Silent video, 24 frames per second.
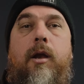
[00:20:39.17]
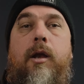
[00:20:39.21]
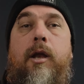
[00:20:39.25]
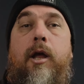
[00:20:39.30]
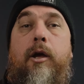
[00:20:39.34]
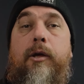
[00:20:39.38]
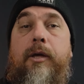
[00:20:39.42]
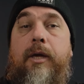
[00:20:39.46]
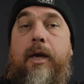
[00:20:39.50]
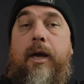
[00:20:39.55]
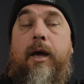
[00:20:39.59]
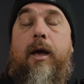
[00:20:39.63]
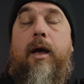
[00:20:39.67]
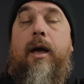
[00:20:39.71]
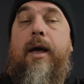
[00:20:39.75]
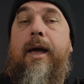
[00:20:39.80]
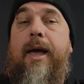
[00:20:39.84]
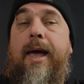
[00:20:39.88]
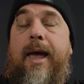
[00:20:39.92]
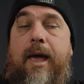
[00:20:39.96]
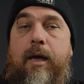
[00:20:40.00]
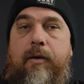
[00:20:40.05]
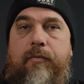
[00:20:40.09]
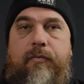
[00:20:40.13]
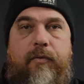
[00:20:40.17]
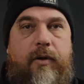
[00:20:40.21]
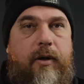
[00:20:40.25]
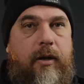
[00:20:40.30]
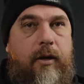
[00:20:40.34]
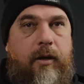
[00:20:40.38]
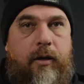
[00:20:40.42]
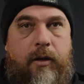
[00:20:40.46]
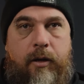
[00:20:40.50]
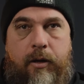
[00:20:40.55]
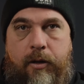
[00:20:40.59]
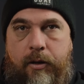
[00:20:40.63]
Now, yeah, I have
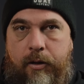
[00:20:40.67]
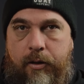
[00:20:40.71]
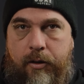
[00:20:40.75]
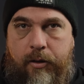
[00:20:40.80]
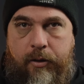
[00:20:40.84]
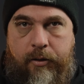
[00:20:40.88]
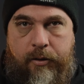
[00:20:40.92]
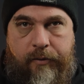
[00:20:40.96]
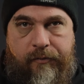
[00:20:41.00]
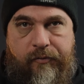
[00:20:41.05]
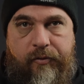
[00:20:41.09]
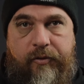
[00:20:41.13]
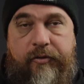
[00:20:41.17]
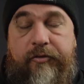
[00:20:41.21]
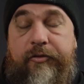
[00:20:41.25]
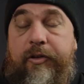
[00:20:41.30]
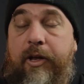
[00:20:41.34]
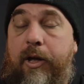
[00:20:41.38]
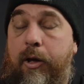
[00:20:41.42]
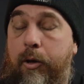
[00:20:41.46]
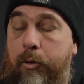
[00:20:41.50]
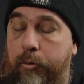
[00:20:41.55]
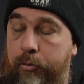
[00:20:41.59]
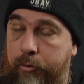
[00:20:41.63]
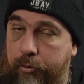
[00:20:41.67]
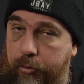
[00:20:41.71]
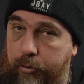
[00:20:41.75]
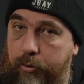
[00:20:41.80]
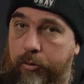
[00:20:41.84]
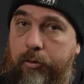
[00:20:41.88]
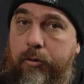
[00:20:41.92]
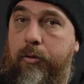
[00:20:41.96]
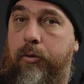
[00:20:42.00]
a, a different sound